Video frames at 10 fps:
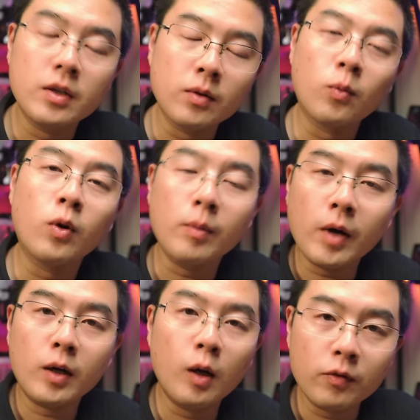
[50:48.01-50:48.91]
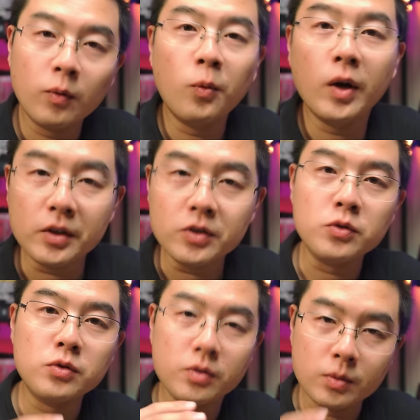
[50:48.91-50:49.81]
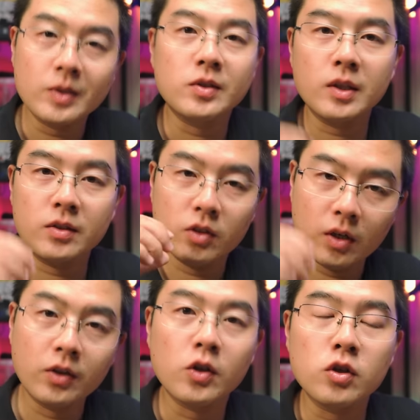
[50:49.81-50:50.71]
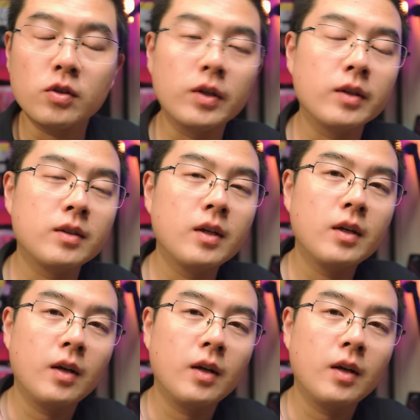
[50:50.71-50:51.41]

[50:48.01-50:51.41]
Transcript: the watermark of the 1-inch 360 edition is